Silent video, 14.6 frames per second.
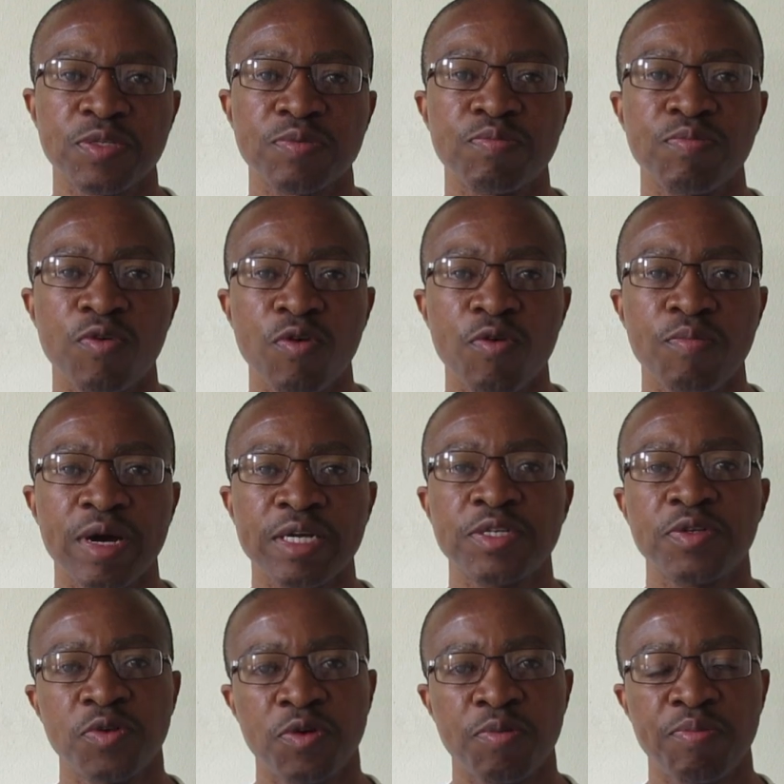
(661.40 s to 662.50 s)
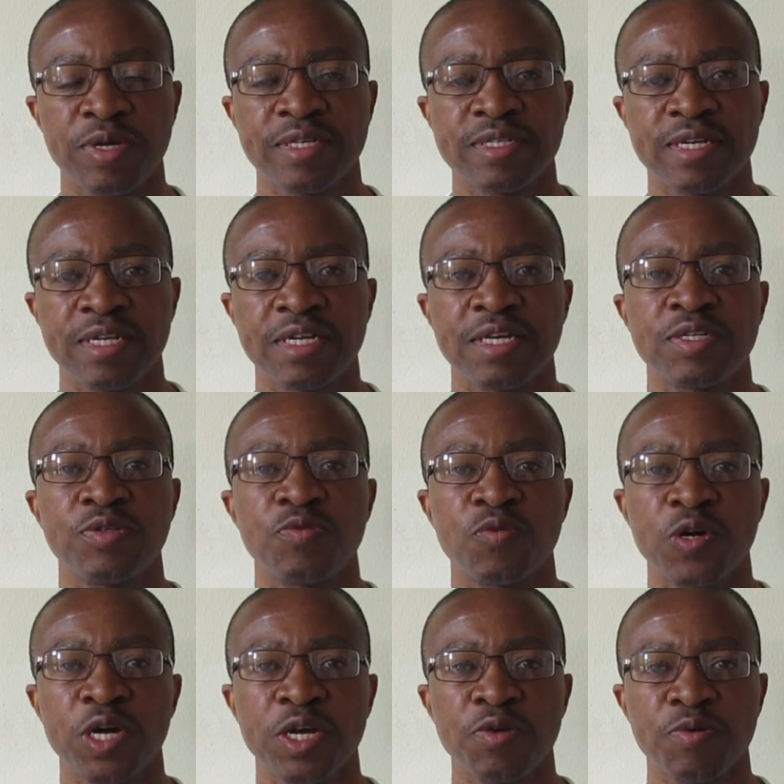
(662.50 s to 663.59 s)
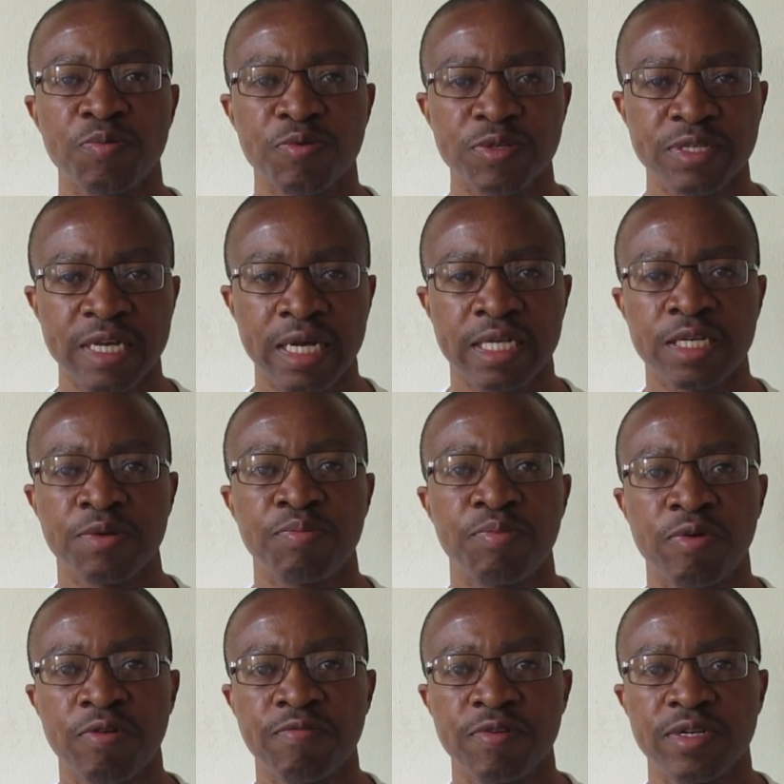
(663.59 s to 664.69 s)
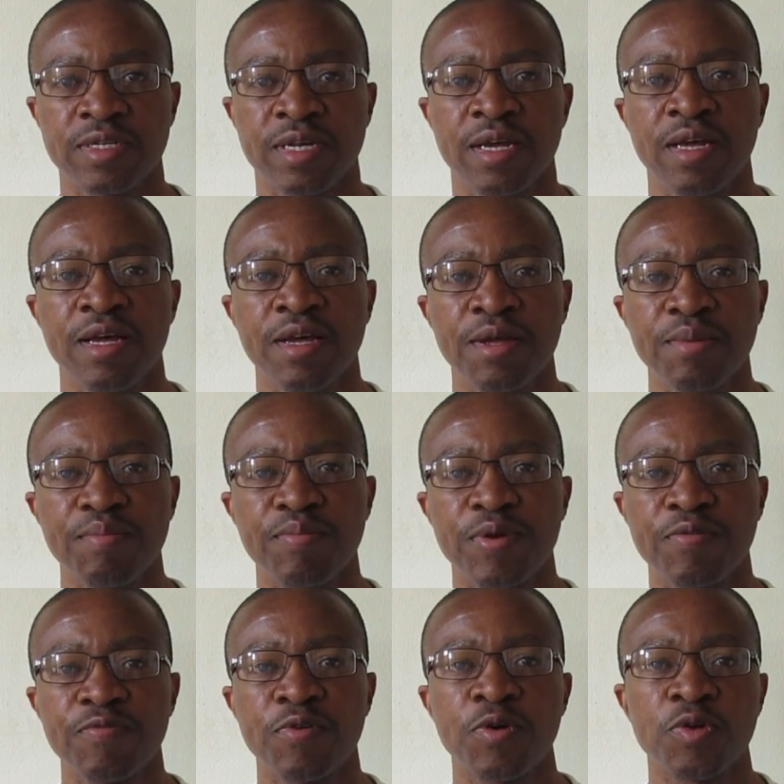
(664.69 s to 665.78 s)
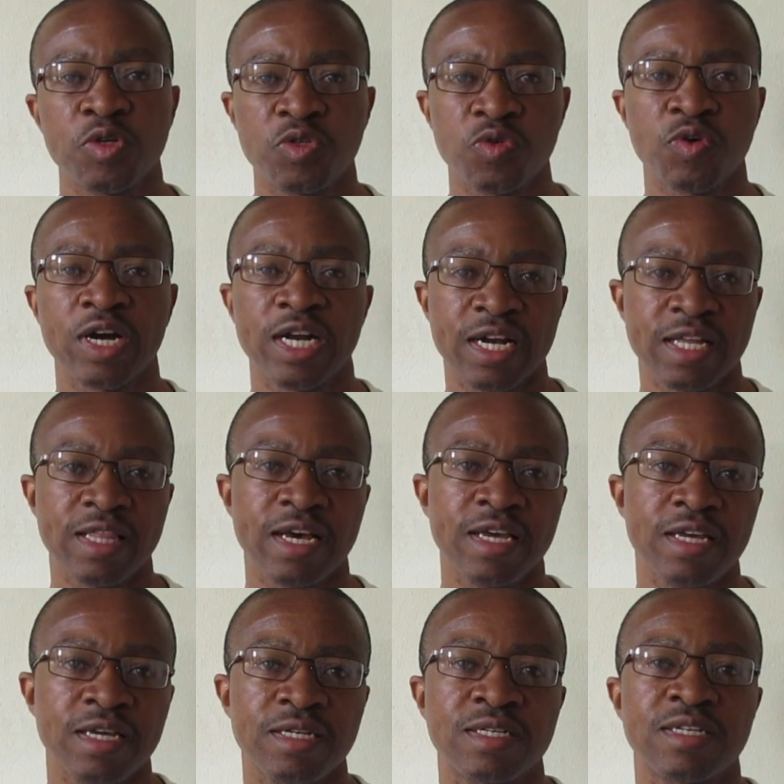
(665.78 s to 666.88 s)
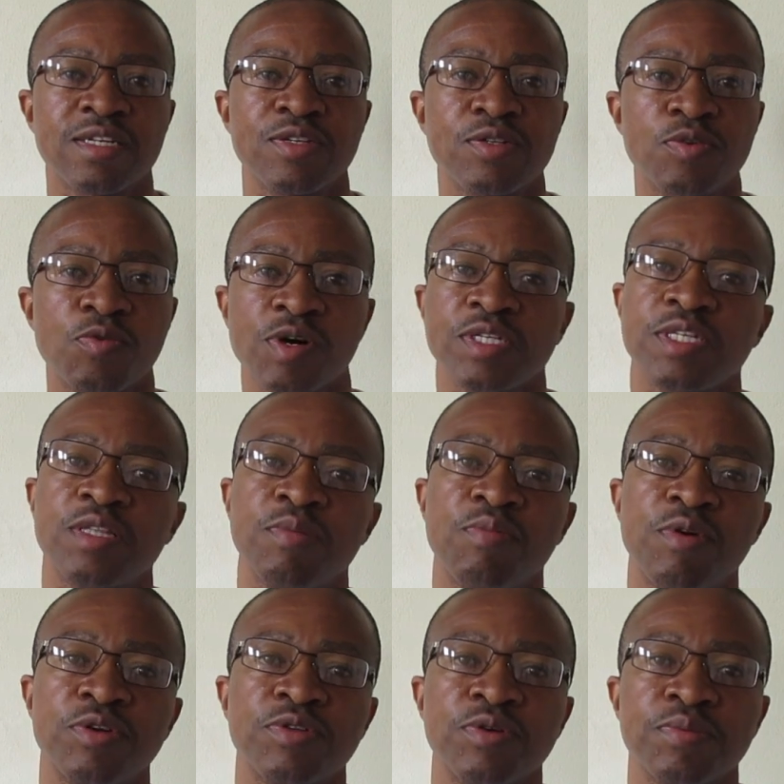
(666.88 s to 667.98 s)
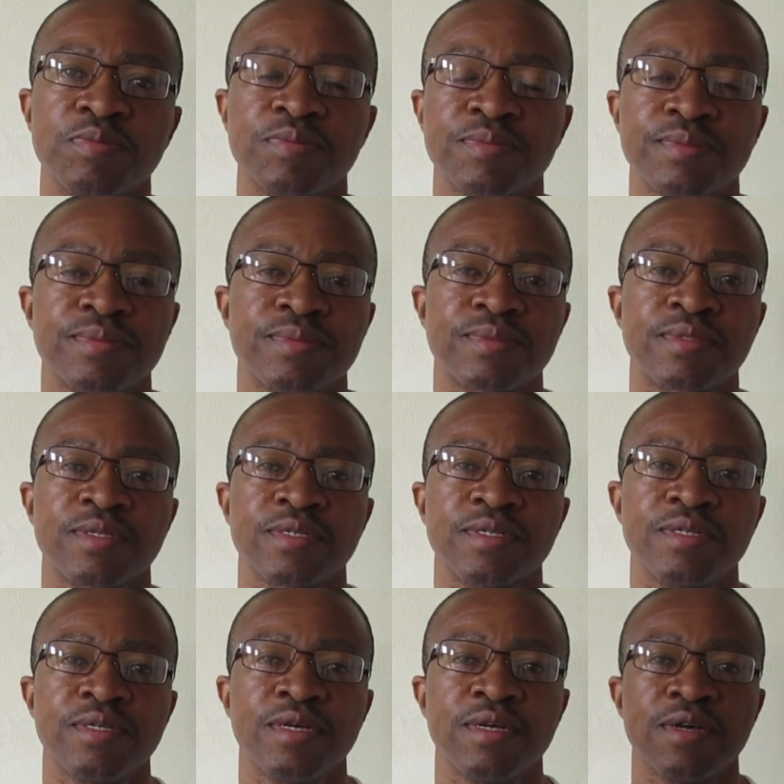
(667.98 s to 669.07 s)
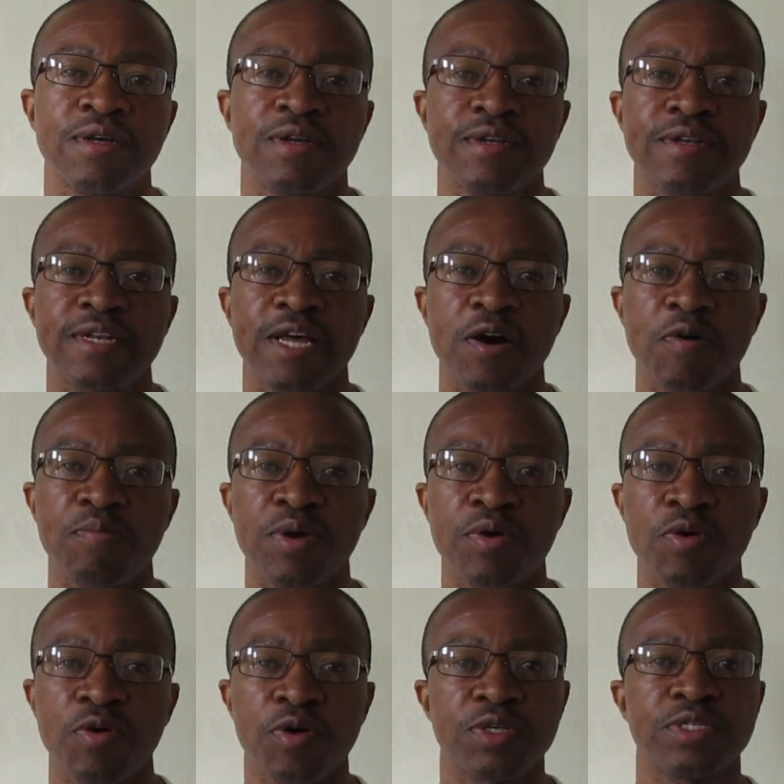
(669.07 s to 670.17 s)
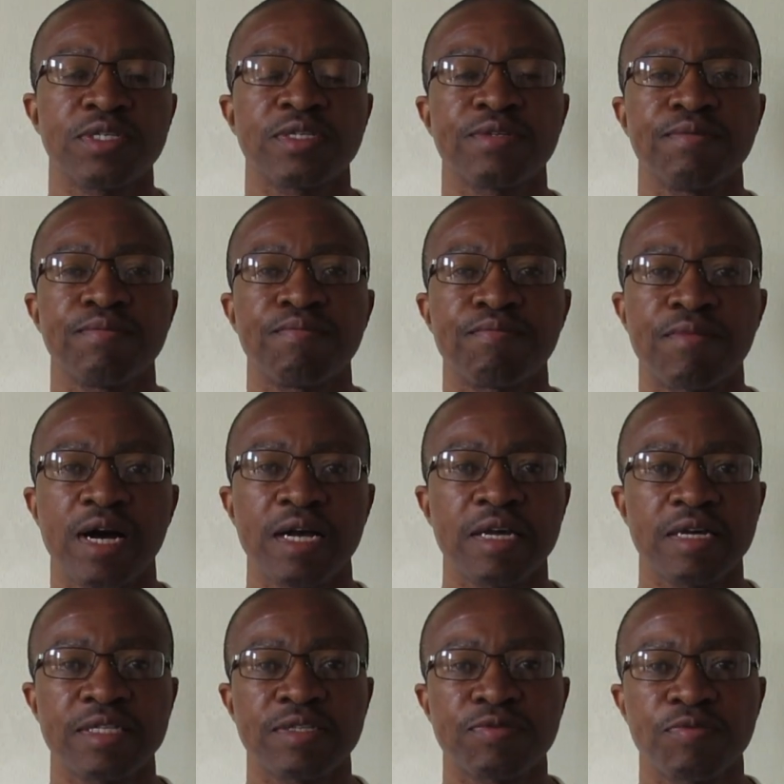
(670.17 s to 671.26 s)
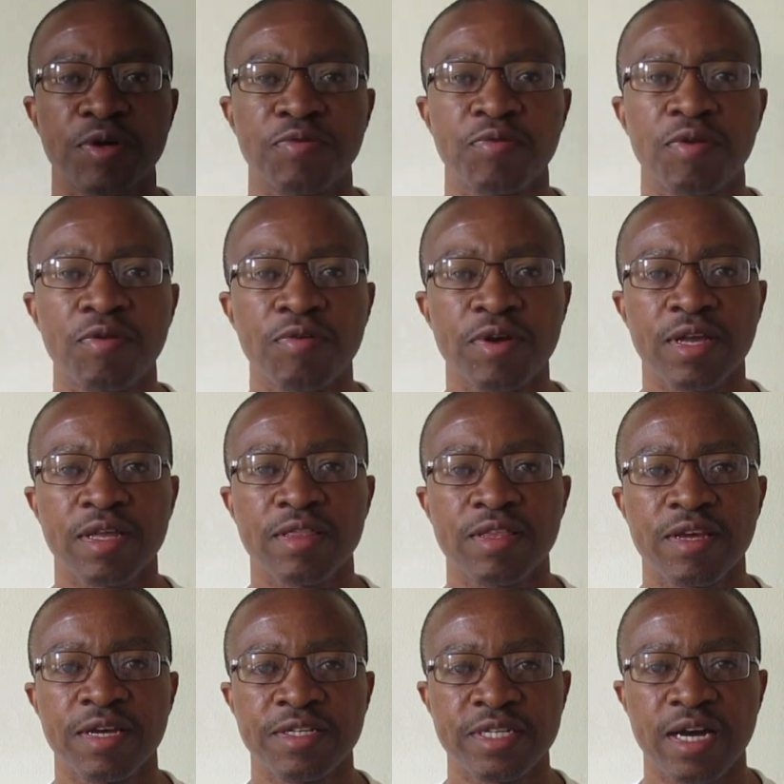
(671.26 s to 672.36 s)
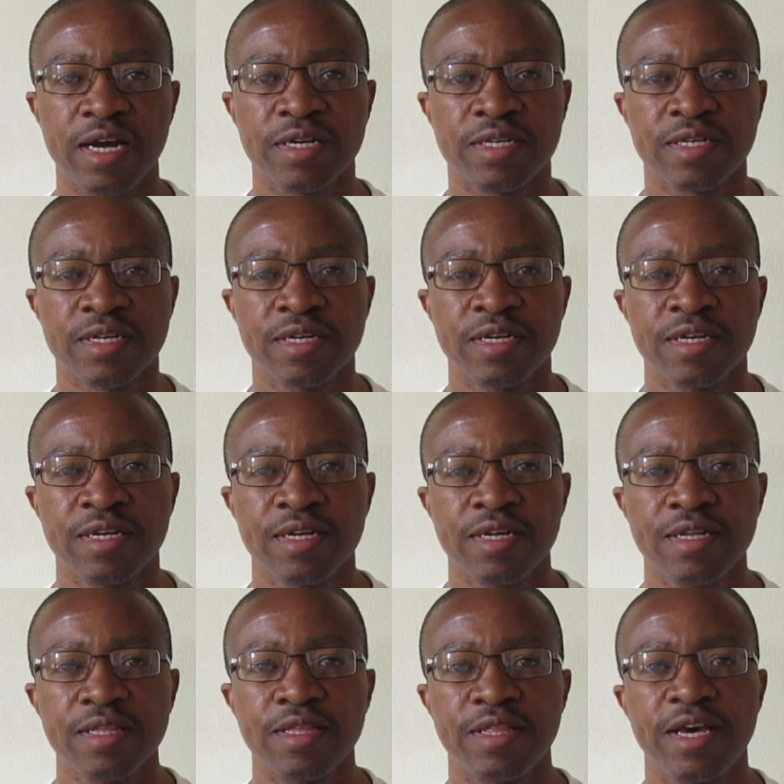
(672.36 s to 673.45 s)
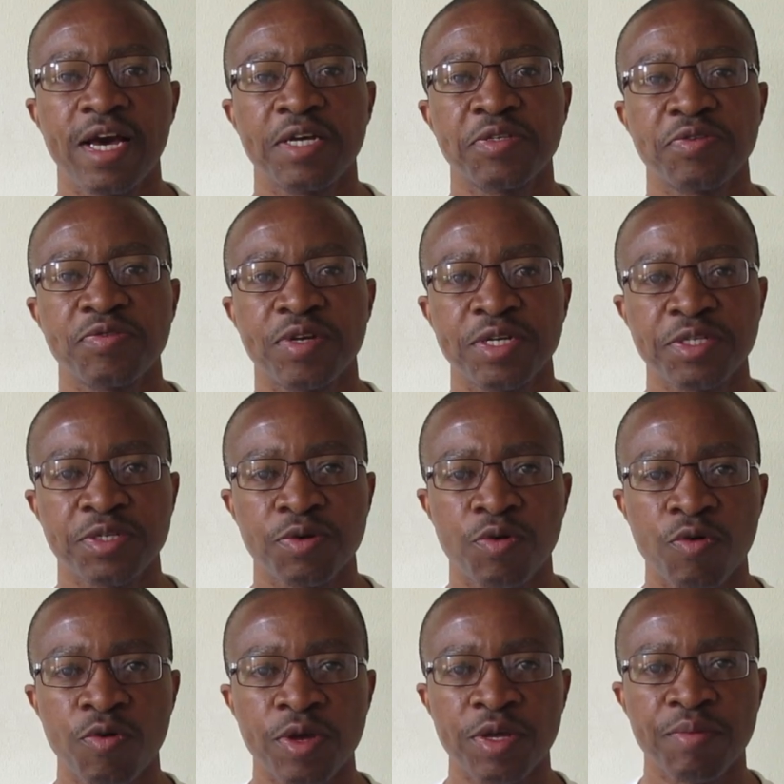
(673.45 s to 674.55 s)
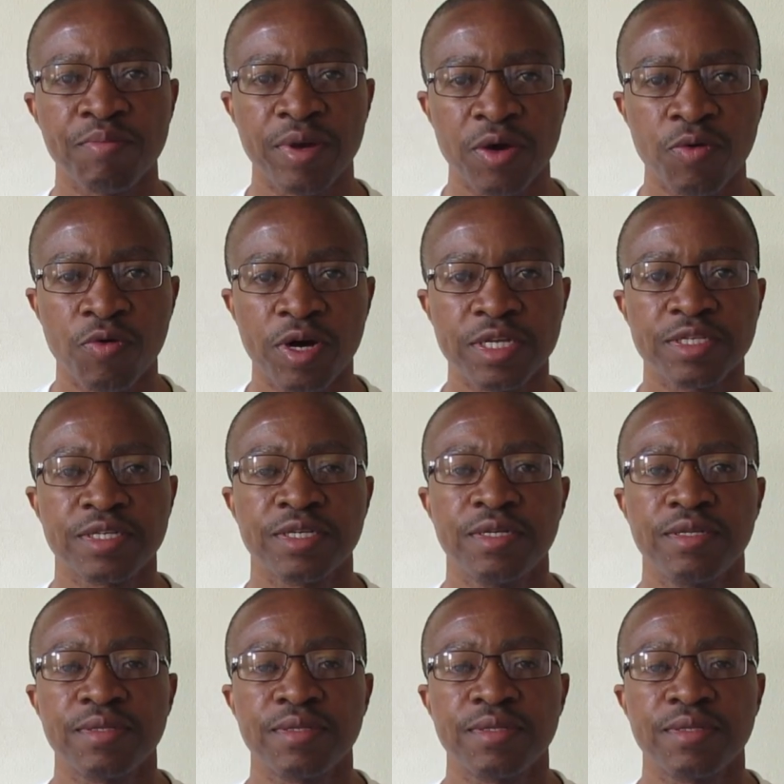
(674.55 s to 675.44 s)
small marginal percentage where you set in profit before you took another hit towards the bottom. Now, because markets, when we look at a chart, they are stretched going backwards.